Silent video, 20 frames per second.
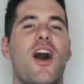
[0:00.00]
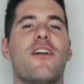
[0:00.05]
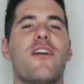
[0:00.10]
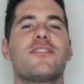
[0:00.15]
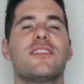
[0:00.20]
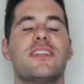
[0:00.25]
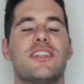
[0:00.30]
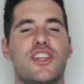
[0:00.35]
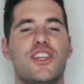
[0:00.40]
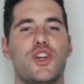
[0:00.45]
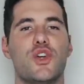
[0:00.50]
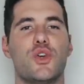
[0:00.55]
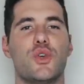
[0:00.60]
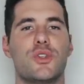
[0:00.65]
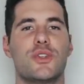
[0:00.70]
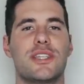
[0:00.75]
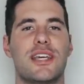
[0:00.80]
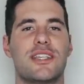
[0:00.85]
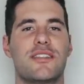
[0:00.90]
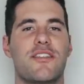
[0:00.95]
often
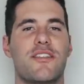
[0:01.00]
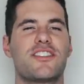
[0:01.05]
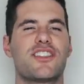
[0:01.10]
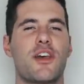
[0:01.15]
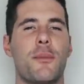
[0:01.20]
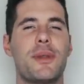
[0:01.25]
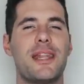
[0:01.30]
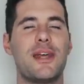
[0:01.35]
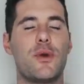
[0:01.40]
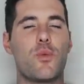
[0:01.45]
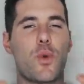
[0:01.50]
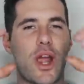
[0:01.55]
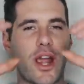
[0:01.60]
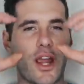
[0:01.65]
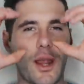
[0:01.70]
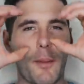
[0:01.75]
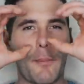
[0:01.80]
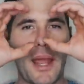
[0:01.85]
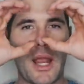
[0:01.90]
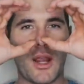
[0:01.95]
use is of somebody
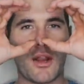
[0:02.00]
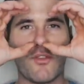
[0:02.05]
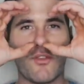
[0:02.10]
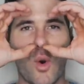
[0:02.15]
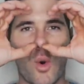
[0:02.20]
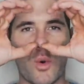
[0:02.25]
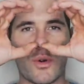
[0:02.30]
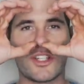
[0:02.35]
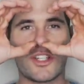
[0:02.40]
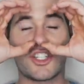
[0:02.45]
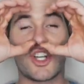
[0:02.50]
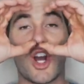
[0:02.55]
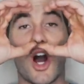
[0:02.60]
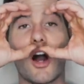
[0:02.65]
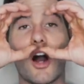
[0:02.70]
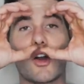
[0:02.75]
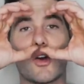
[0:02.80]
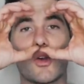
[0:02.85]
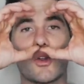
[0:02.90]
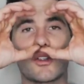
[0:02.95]
wearing a pair of orange
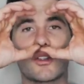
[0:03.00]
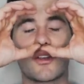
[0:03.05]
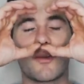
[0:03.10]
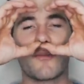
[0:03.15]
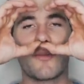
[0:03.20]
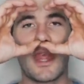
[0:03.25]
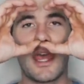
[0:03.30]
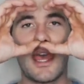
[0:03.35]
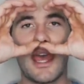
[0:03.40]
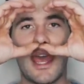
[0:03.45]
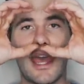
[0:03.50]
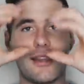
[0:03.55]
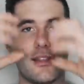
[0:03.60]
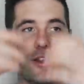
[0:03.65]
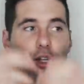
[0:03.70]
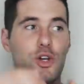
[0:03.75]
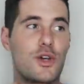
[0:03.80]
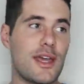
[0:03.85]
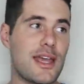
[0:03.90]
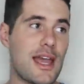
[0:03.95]
goggles and
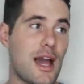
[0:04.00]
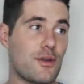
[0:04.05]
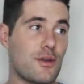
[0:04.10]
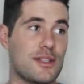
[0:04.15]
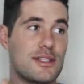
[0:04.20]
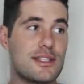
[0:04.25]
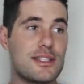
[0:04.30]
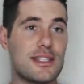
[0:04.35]
looking out and